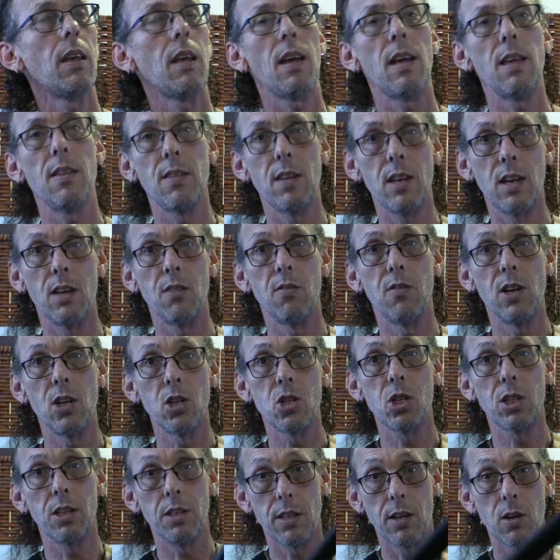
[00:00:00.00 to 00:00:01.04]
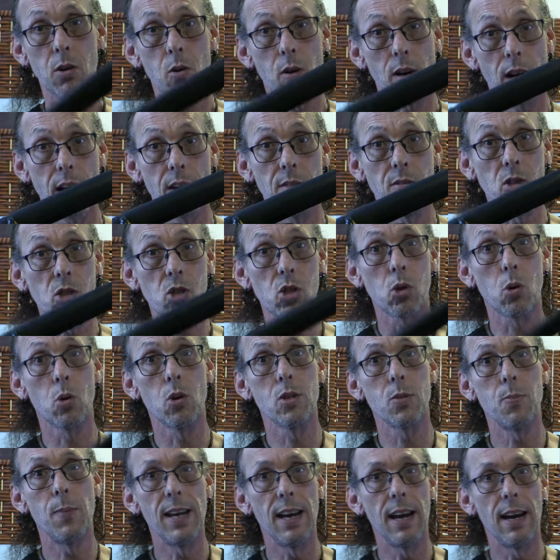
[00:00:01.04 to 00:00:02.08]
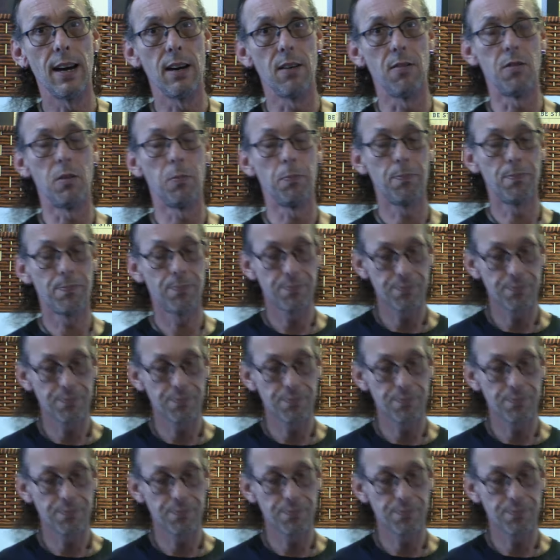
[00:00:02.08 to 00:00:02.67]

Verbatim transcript: and then eventually they were having swords made out of them,